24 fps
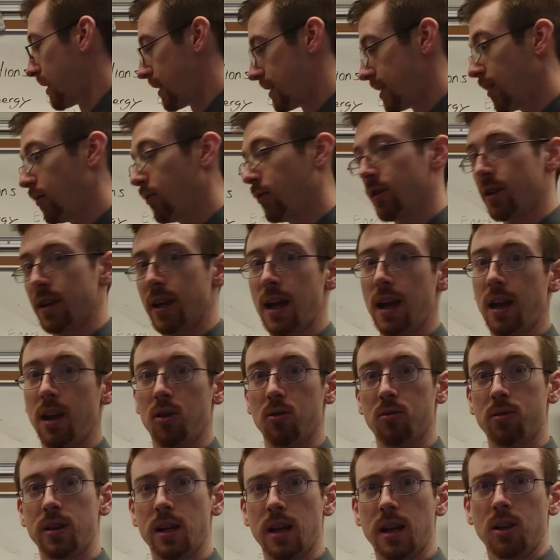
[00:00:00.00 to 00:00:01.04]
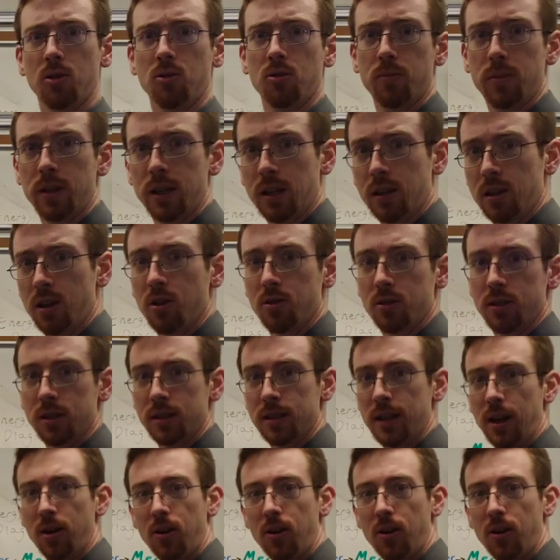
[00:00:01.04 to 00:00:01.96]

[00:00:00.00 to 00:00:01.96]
except for yellow. Yellow would be the closest.